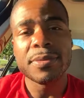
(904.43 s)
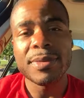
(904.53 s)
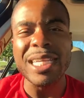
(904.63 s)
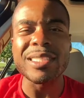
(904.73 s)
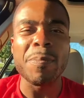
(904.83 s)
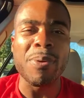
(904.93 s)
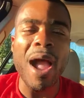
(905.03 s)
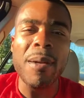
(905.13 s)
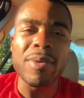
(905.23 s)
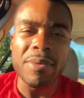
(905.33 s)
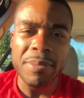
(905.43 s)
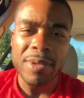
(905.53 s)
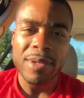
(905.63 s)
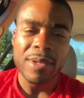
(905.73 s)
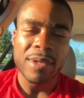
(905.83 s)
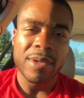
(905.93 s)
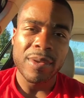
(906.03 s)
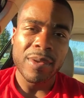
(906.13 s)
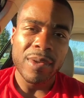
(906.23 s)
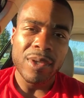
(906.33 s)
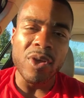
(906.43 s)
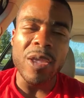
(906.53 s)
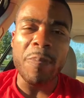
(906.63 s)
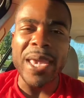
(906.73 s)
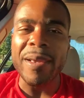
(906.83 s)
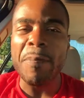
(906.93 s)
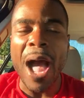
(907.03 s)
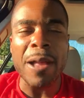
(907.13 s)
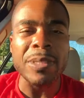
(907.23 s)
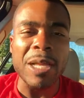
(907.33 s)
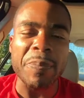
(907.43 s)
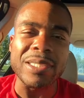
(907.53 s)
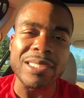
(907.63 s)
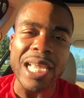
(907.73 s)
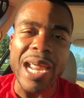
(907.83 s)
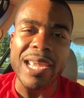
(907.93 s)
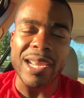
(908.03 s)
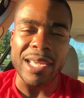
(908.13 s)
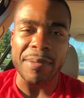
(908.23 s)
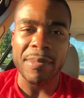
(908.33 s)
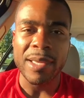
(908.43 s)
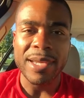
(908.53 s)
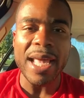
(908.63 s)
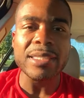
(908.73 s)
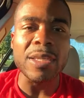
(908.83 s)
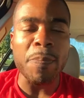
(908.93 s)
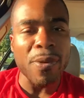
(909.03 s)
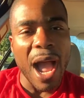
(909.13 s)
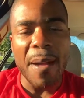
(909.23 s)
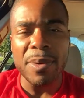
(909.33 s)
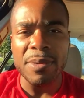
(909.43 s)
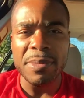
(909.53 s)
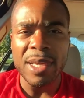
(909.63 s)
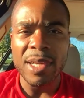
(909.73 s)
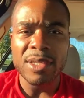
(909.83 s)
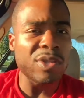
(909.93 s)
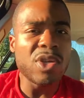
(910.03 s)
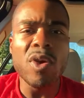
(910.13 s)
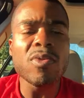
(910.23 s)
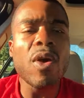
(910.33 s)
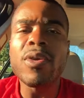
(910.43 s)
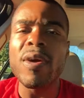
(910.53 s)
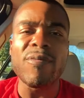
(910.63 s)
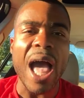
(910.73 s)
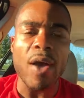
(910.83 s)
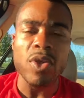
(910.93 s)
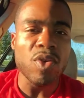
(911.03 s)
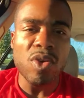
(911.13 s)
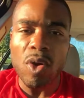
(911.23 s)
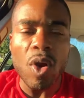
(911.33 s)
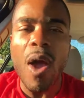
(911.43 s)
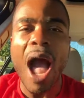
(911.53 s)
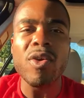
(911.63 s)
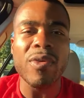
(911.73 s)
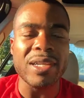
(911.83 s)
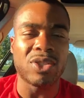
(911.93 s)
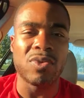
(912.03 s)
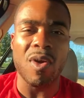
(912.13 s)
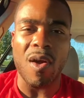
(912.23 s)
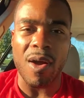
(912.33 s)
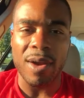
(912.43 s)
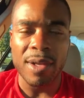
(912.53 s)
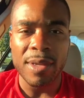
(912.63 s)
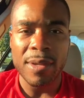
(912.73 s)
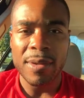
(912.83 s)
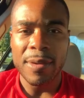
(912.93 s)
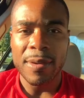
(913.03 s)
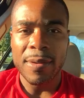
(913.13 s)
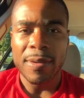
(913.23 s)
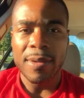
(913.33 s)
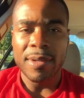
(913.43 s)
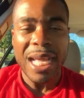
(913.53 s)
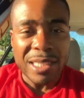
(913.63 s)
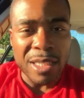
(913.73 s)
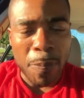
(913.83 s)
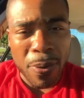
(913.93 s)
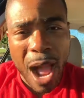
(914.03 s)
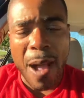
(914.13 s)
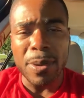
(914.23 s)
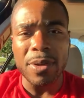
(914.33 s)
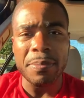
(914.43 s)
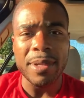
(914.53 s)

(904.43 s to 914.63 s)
That's the problem. You ain't picking Pops up and studying him. That's the problem. So you don't know your value. You don't know how great you are. That's the problem.